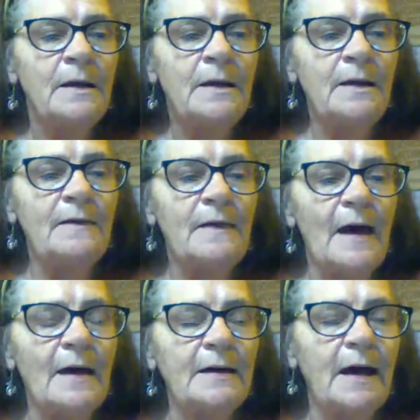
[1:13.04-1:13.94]
In
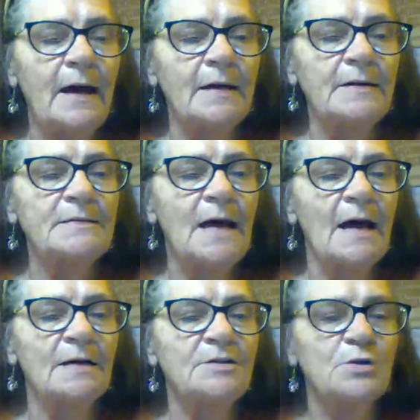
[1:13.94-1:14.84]
that case,
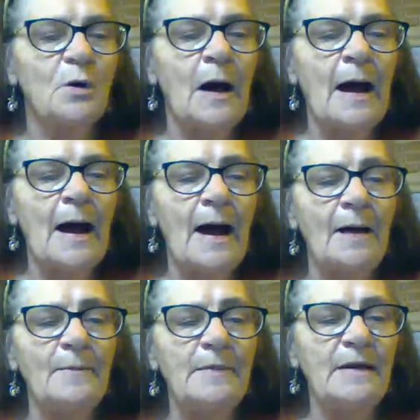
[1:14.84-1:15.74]
I shall
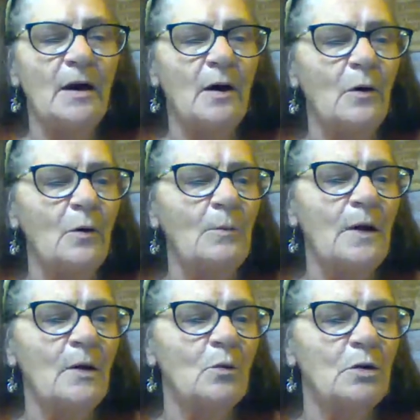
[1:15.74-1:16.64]
hie me home
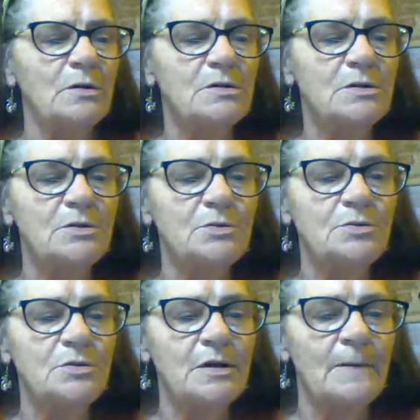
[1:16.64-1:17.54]
at once to do
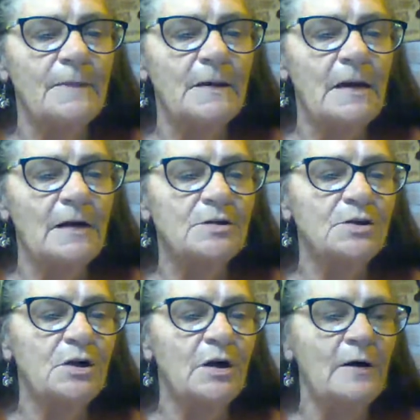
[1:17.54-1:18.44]
something I
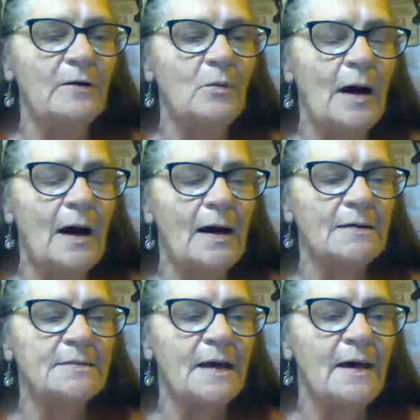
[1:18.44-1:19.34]
should
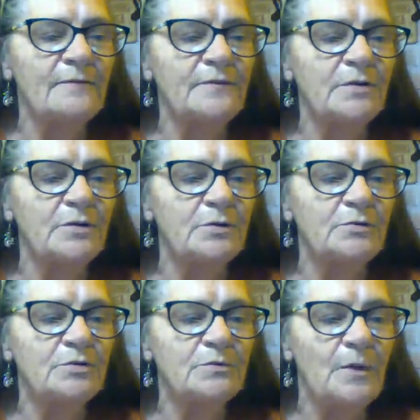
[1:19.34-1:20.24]
otherwise have to do
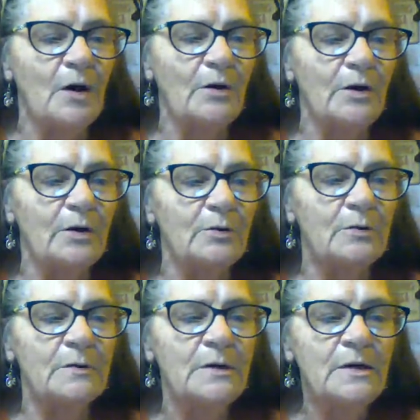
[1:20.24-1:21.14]
tomorrow.
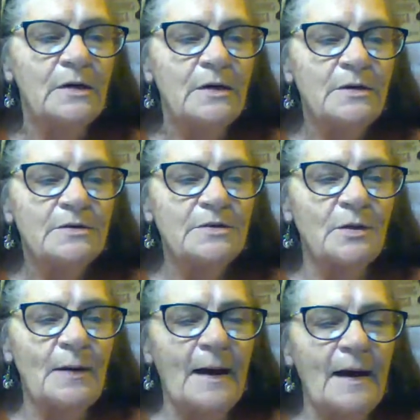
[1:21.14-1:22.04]

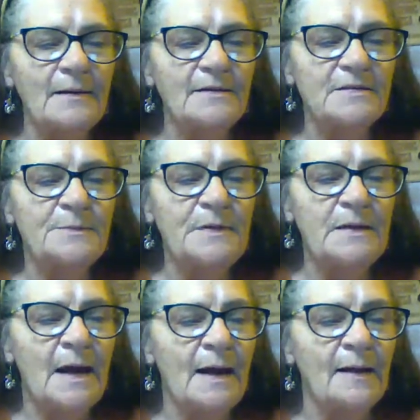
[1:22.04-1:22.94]
So Alice
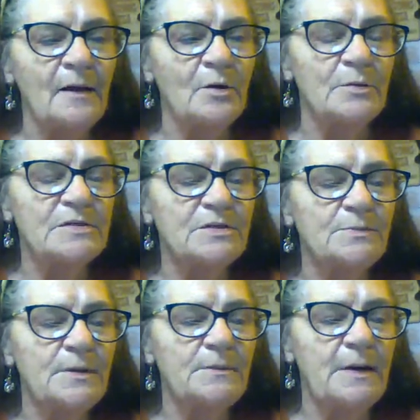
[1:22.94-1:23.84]
Penhallow is to
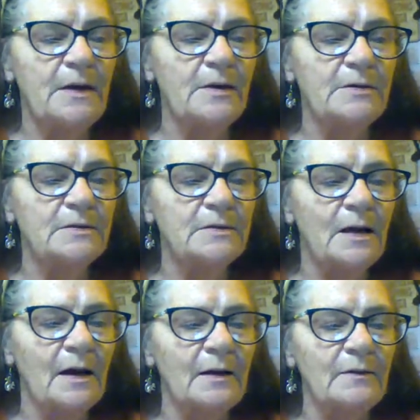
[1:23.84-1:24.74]
be married
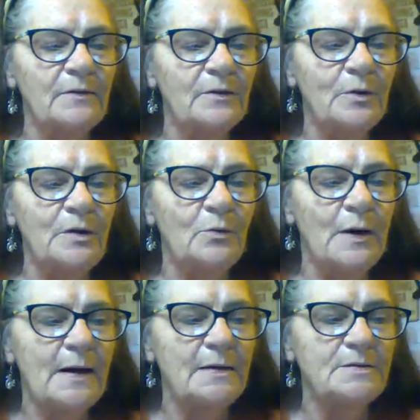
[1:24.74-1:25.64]
tonight. Three
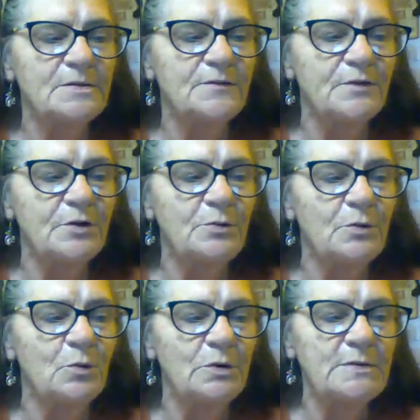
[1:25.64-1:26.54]
weddings for you
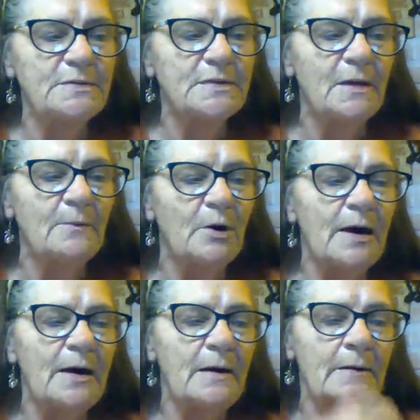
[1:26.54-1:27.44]
in one summer,
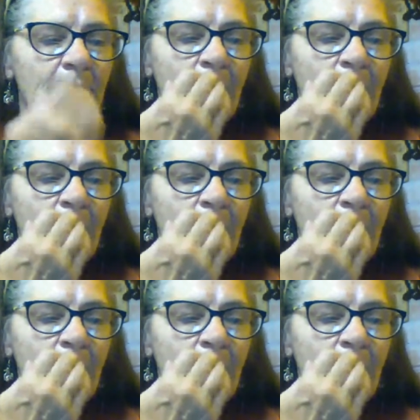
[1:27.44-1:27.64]
Anne.